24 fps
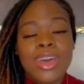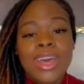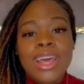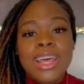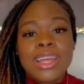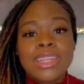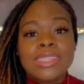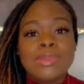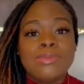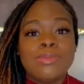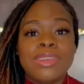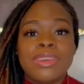
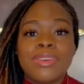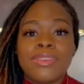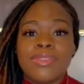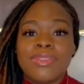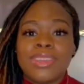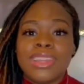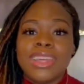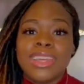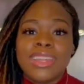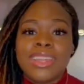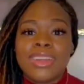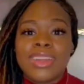to be a
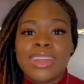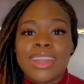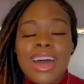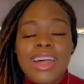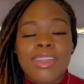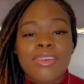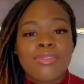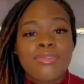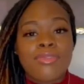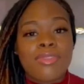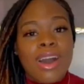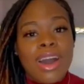leader, not a
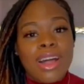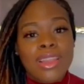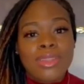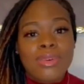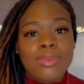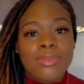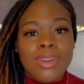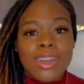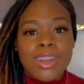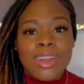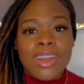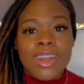
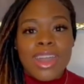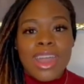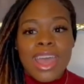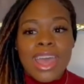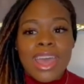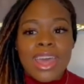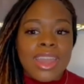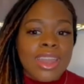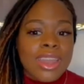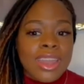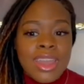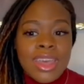follower.
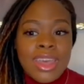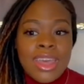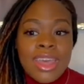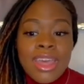And